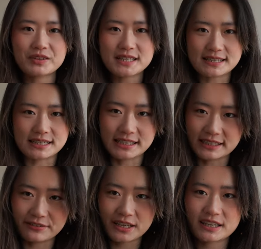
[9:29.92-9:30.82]
city
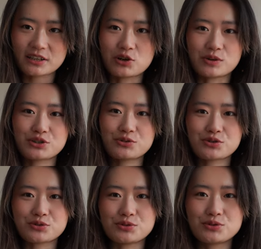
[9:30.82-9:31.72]
living and going to
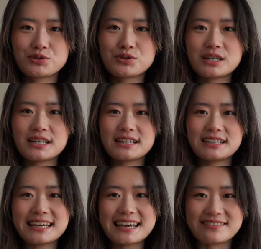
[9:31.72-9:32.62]
school
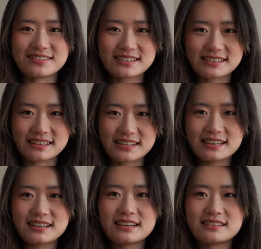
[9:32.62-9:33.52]
in the
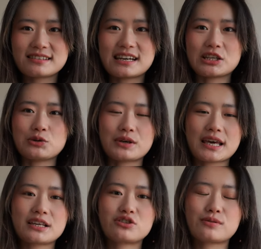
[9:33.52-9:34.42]
city is that you
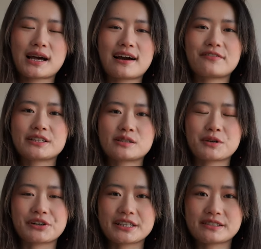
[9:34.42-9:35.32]
get to have
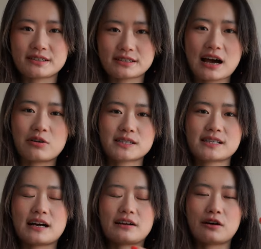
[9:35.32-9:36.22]
experiences
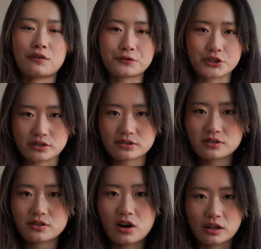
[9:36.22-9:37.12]
outside of
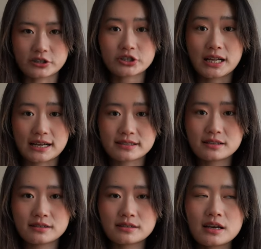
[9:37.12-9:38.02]
just college
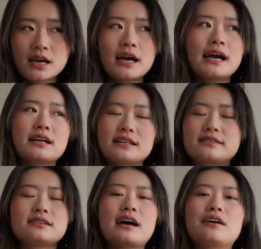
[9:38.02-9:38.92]
classes. And I
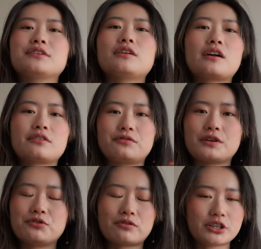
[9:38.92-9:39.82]
did have a lot
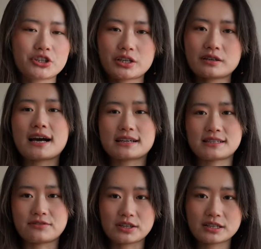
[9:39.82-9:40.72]
of enriching
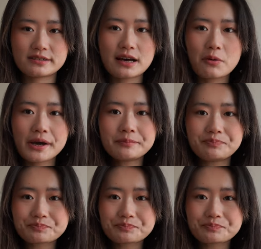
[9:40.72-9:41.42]
activities that way.